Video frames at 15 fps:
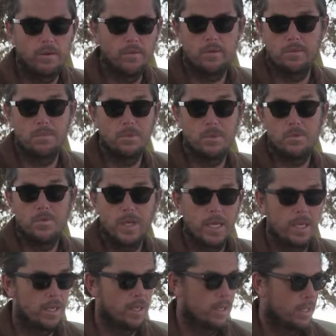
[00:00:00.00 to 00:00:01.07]
over and move
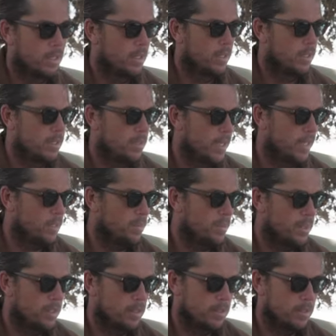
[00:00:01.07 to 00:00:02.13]
it, that's
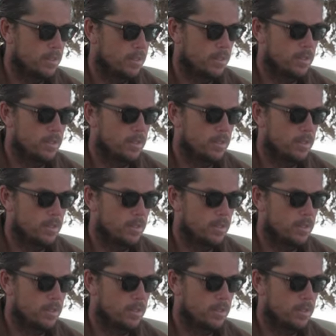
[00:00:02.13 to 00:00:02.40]
been,